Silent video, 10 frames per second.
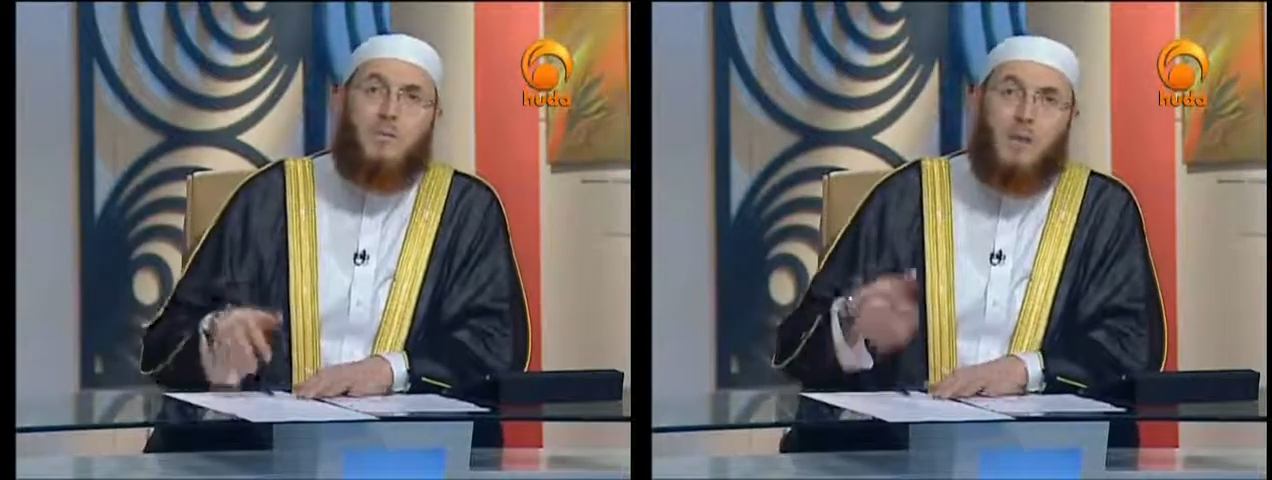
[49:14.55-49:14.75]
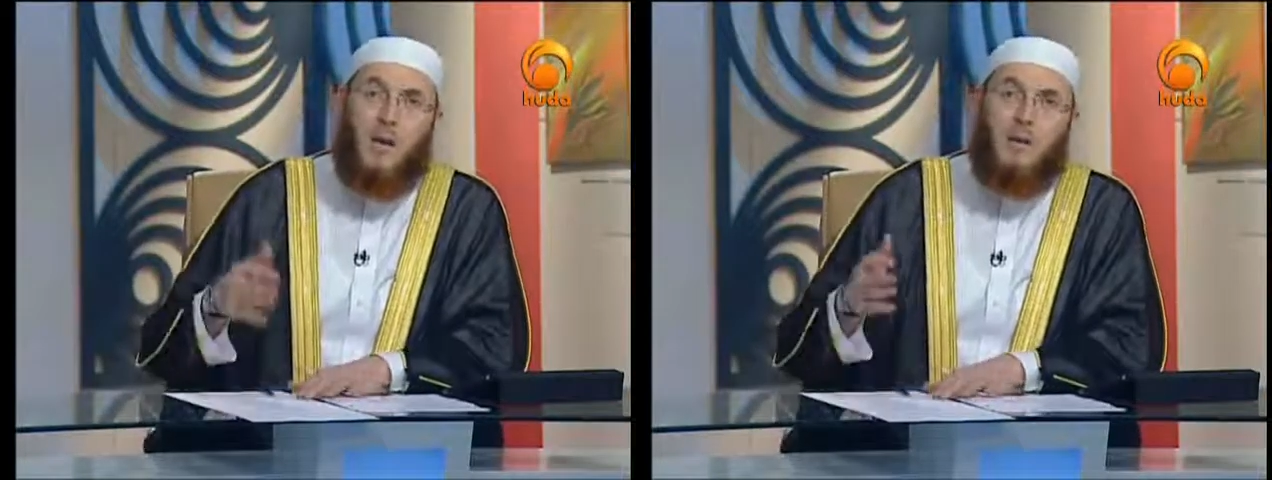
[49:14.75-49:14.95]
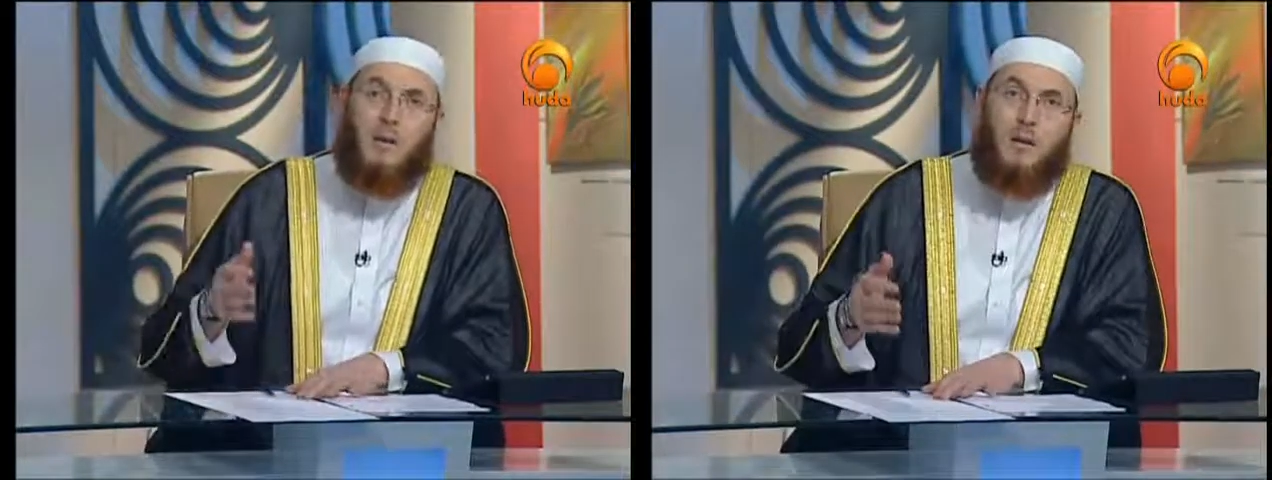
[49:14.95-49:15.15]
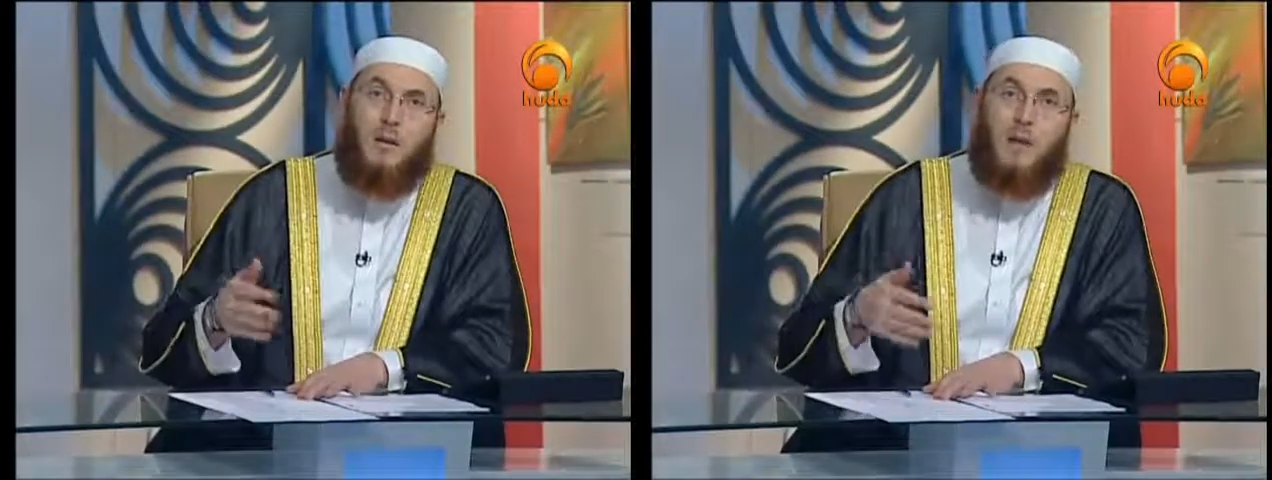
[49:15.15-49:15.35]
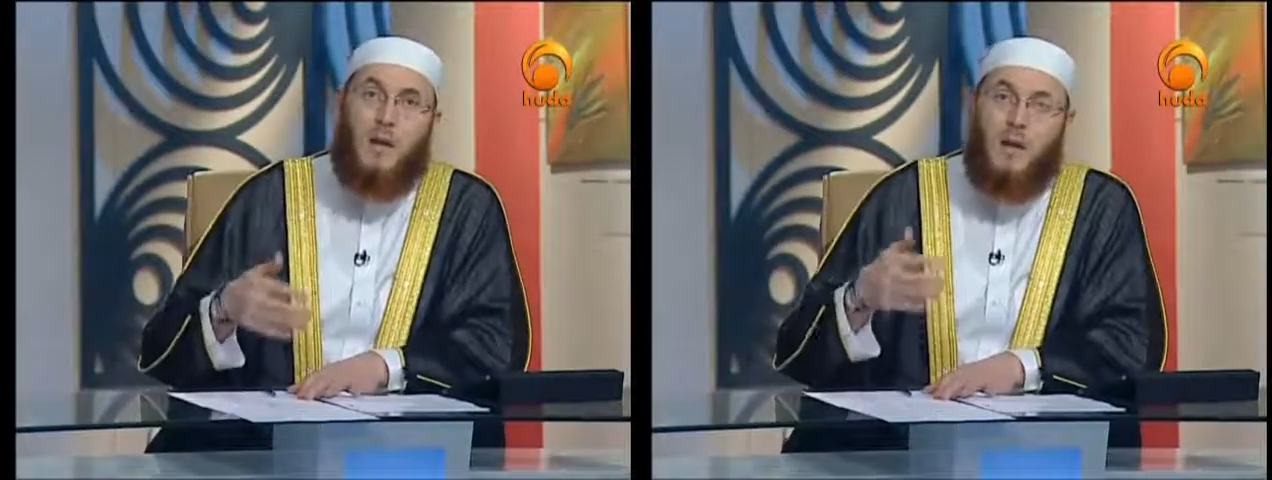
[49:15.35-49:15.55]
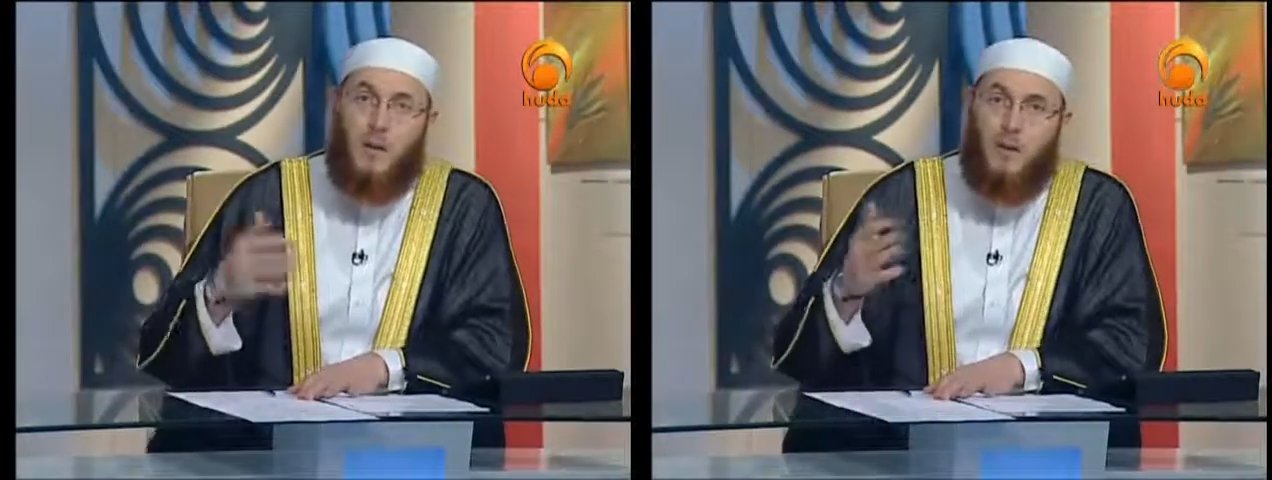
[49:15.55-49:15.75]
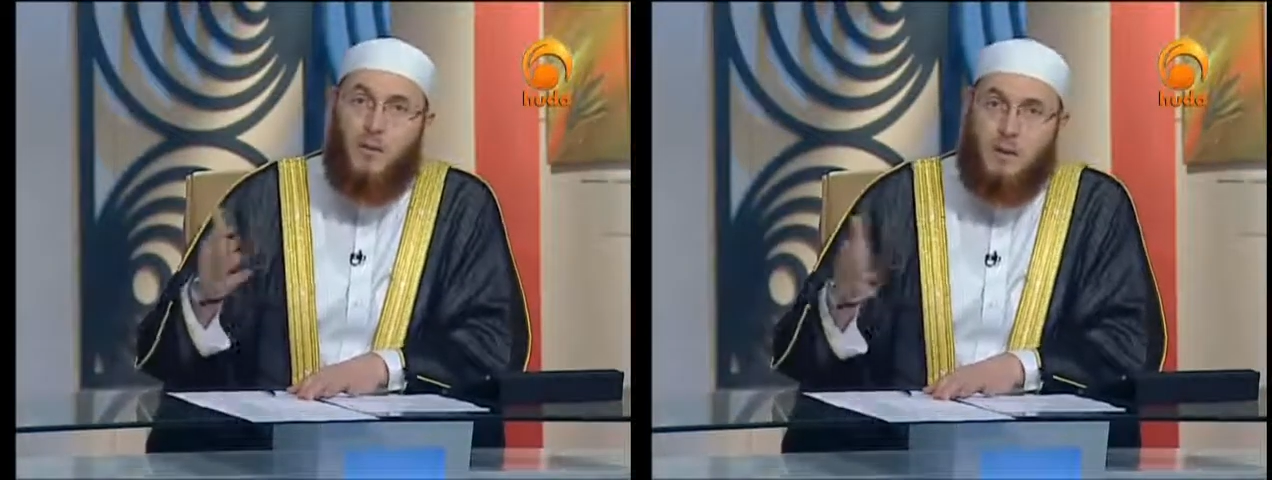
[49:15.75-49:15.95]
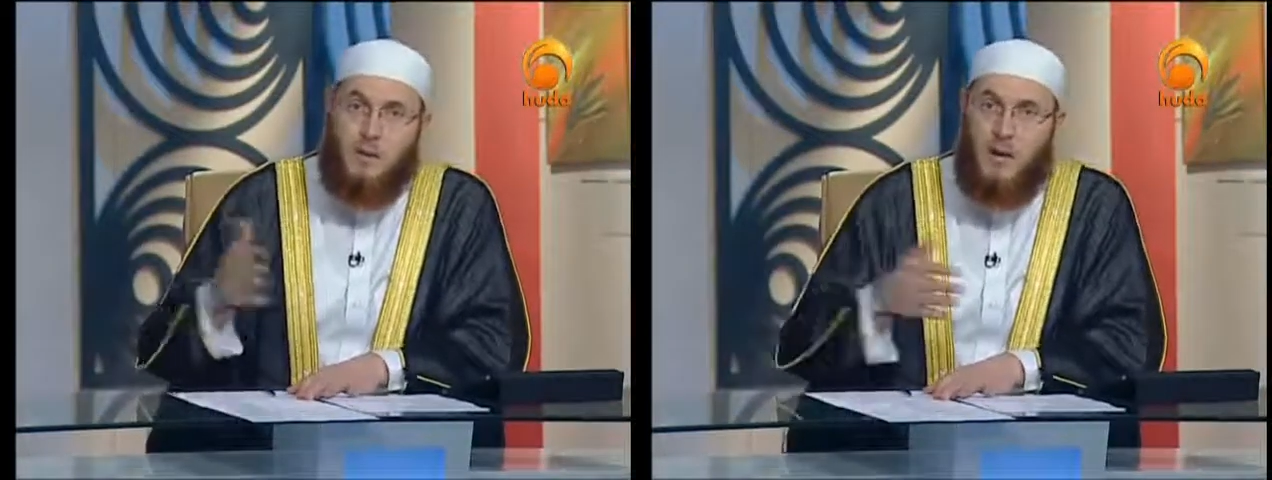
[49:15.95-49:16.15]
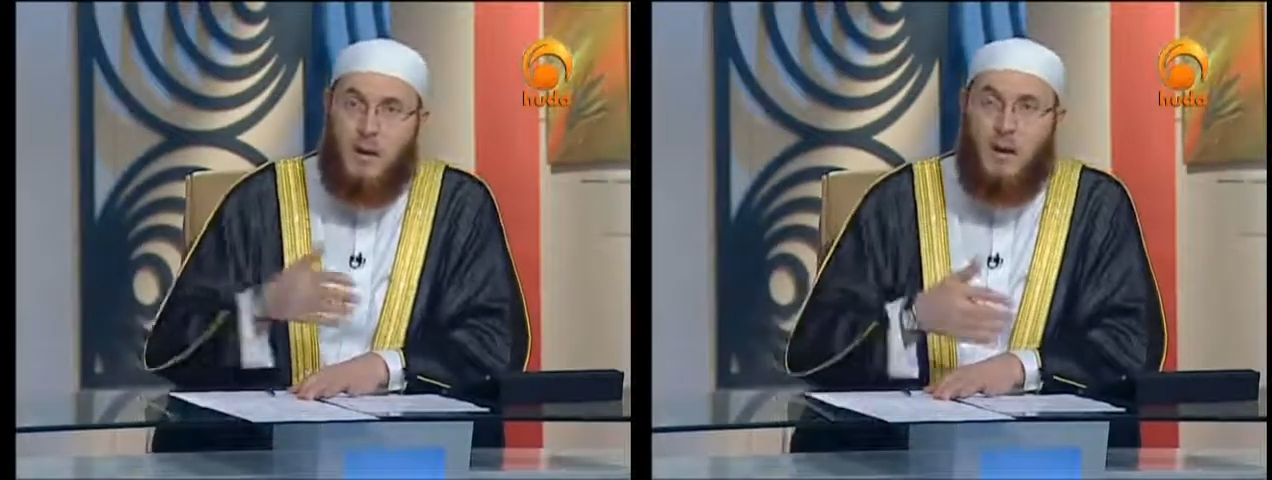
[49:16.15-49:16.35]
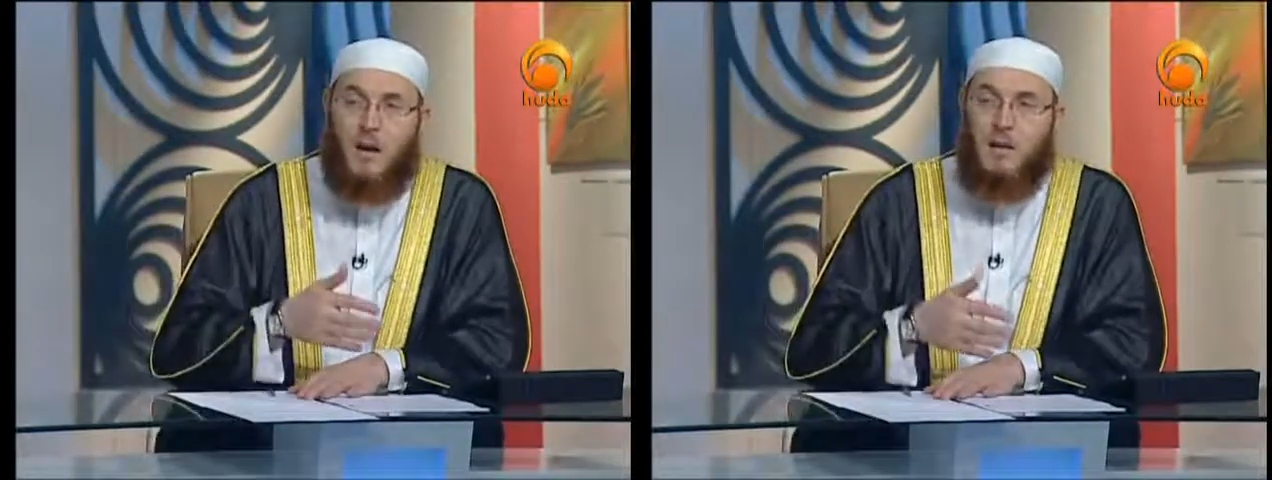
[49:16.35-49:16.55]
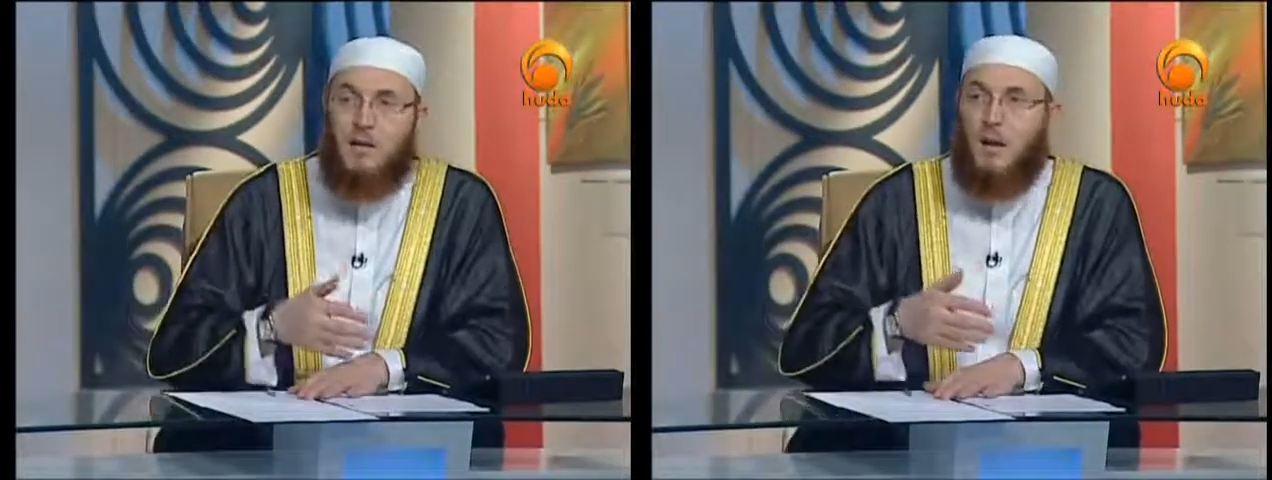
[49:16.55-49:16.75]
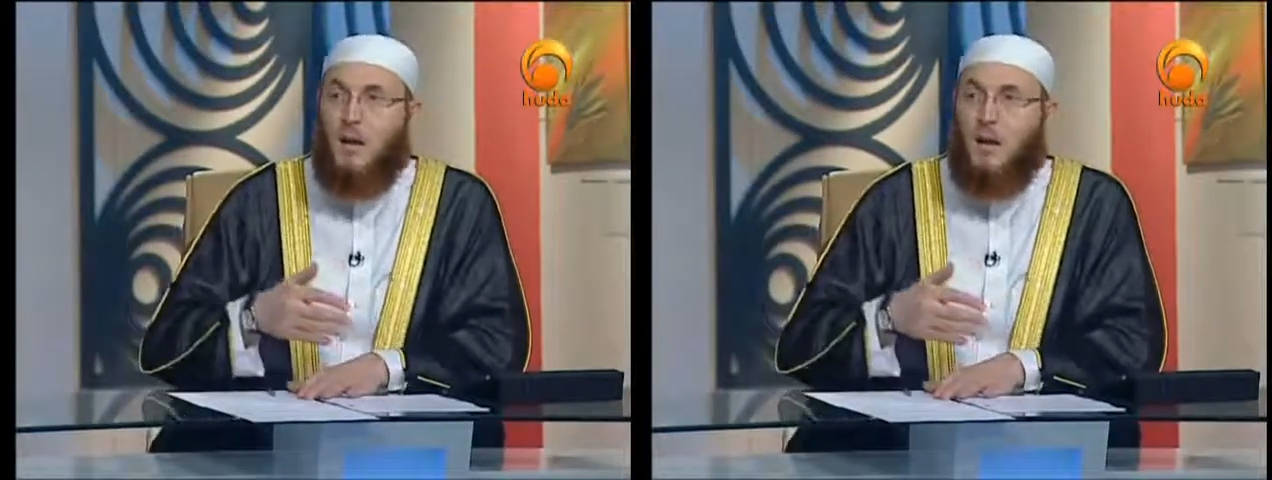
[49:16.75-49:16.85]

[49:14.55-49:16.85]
donated over 3 nights.